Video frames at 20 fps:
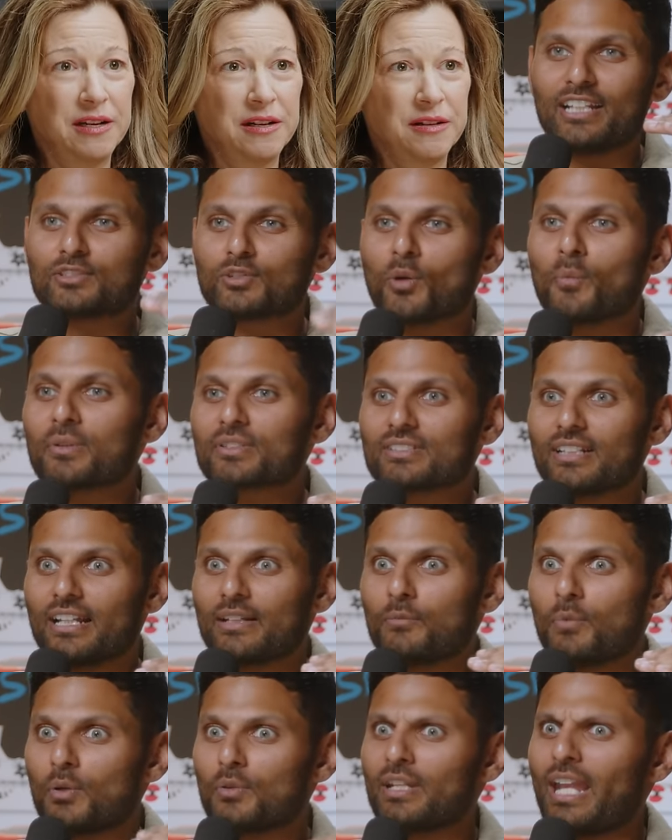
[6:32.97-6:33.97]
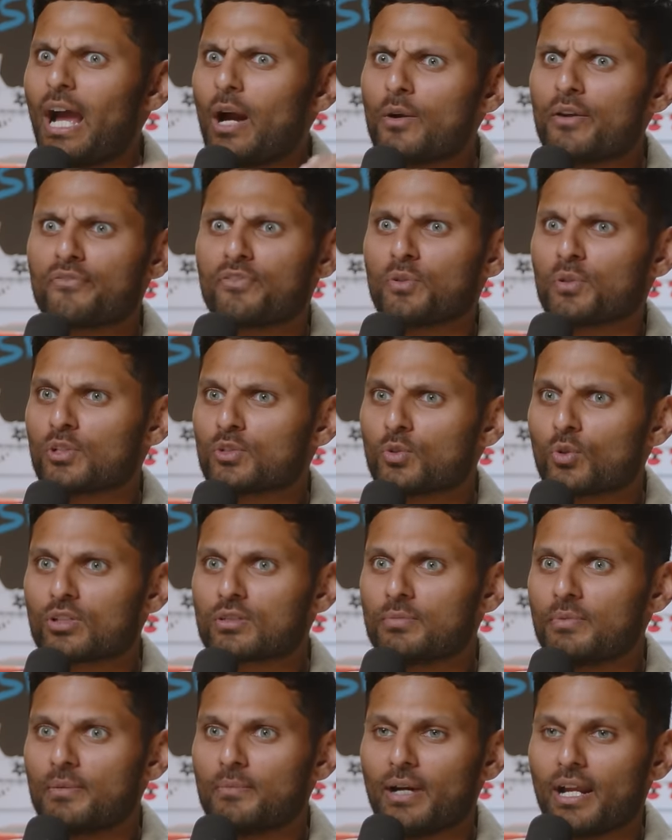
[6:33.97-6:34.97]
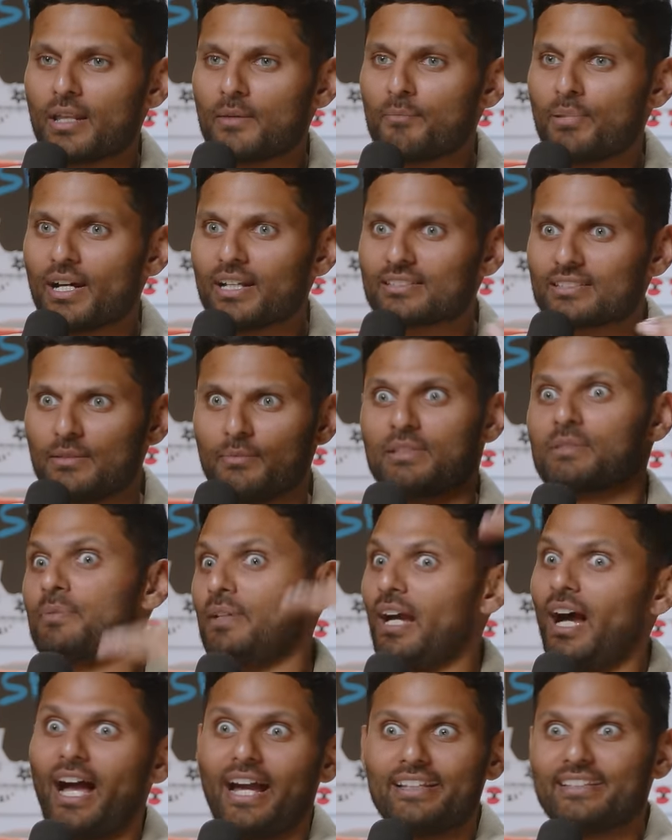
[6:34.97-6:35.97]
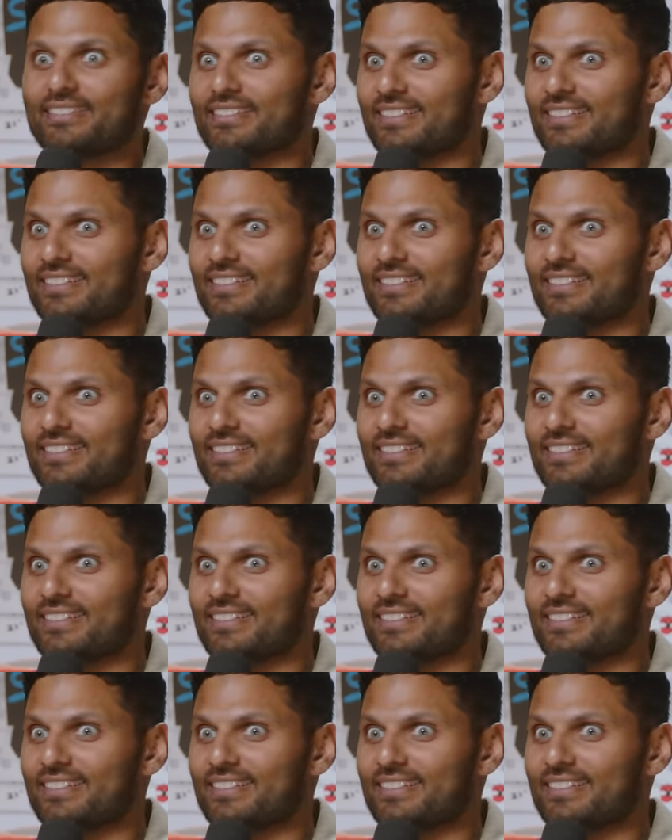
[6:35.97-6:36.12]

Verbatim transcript: It's almost like, well, now if you want to talk to me about it in person, it must be high